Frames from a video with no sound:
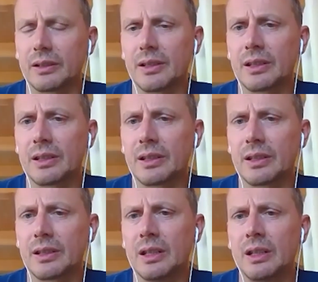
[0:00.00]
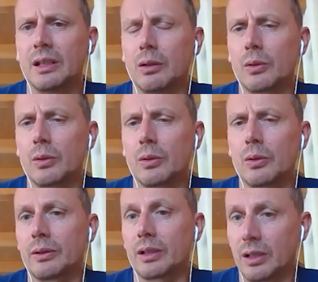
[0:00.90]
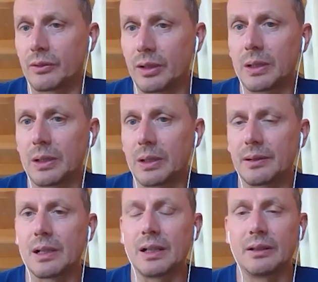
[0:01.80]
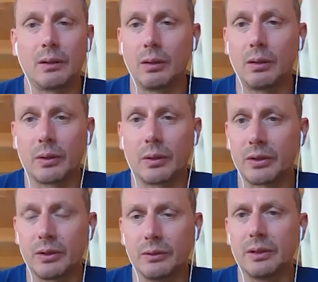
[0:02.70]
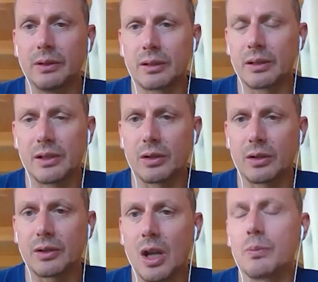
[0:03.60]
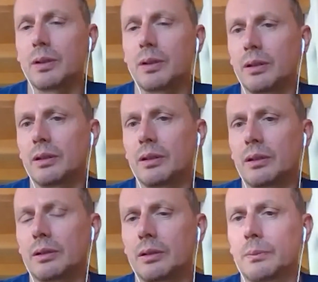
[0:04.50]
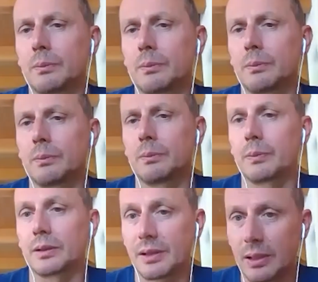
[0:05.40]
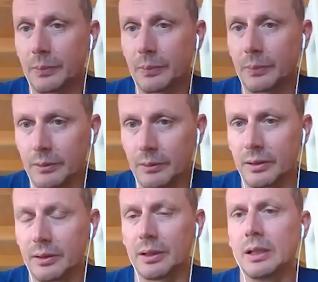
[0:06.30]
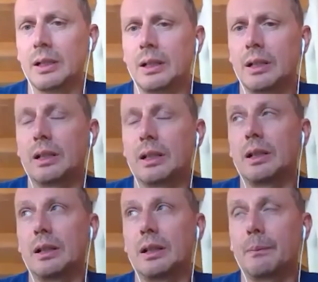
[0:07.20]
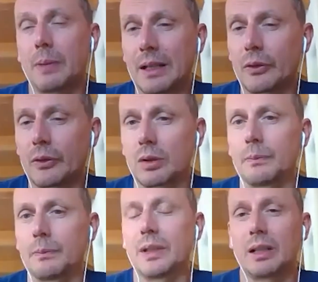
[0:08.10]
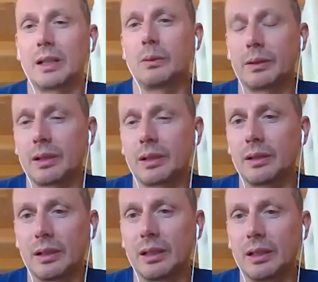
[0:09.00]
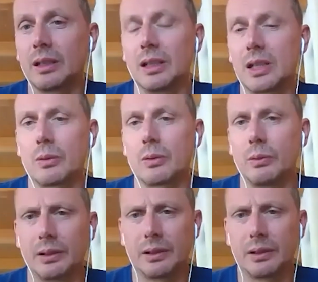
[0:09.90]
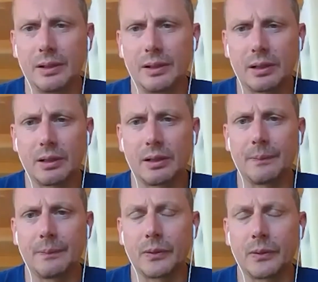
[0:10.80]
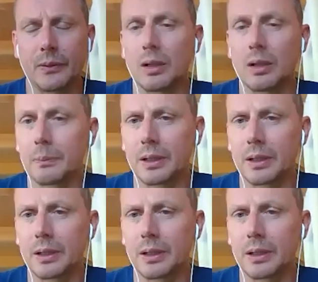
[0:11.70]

also on a country base. And all what you can do there is just opening the participatory uh, platform that everyone can engage with this um, topic